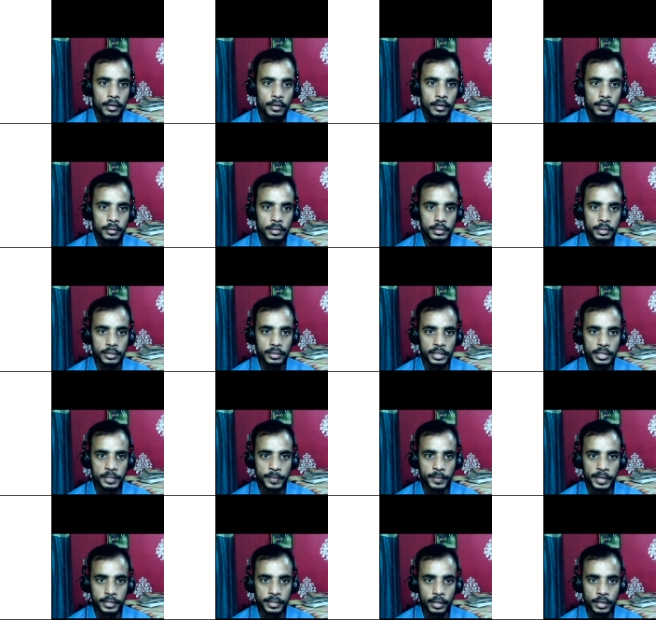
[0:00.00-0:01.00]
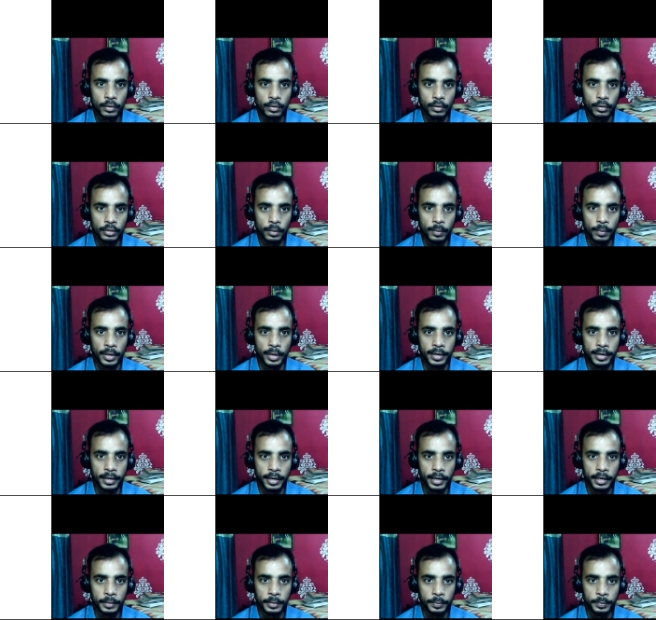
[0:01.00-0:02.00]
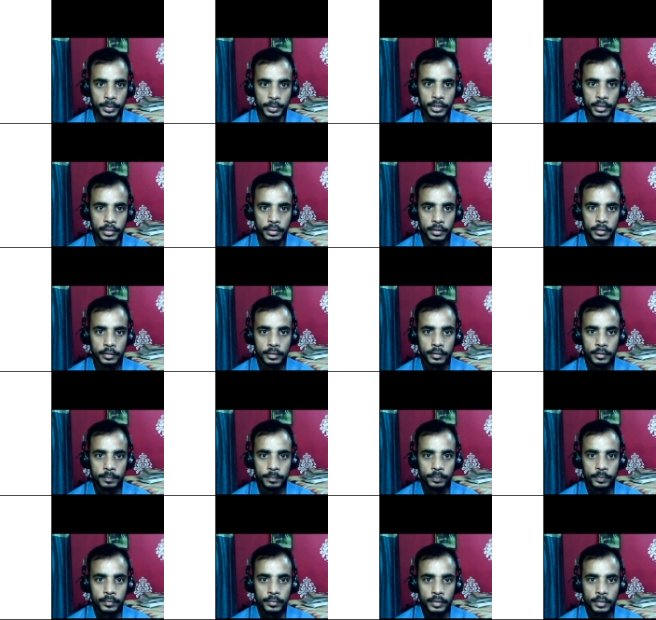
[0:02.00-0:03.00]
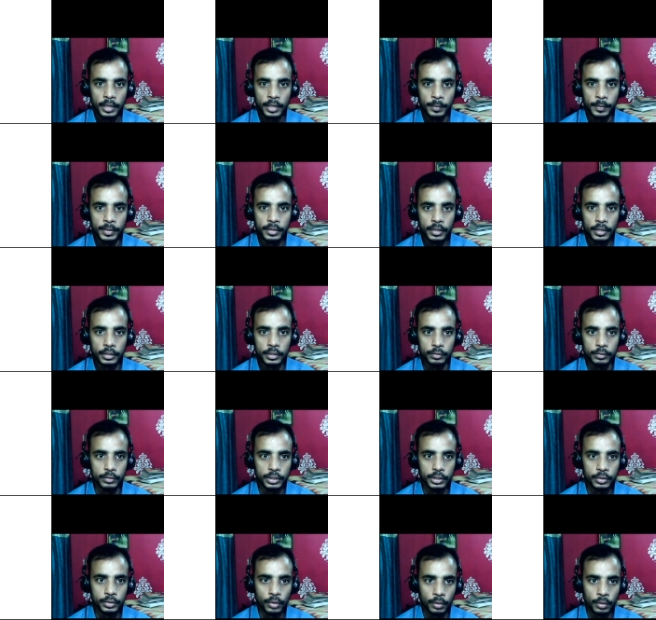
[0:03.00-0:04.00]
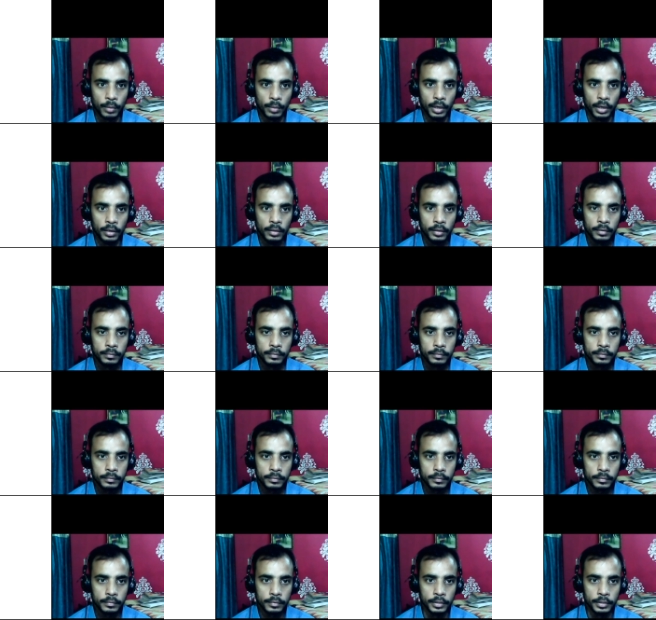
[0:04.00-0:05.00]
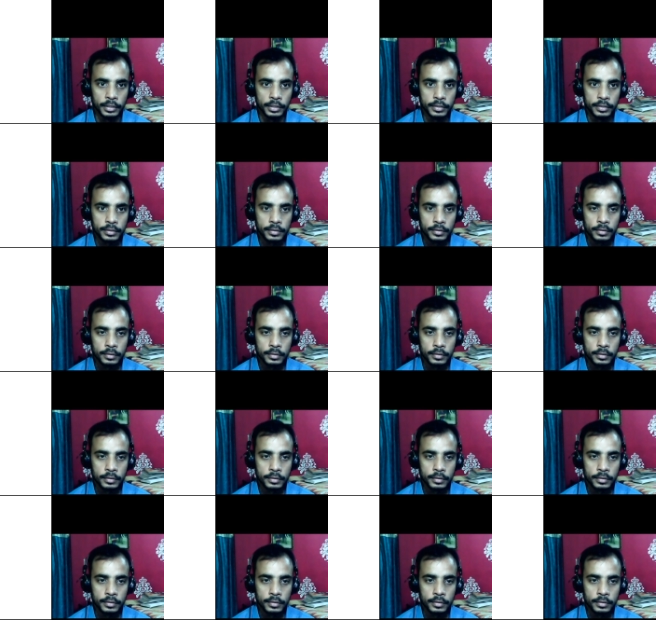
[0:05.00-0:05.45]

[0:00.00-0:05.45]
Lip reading: the stress vector on the plane at P having the unit normal, this,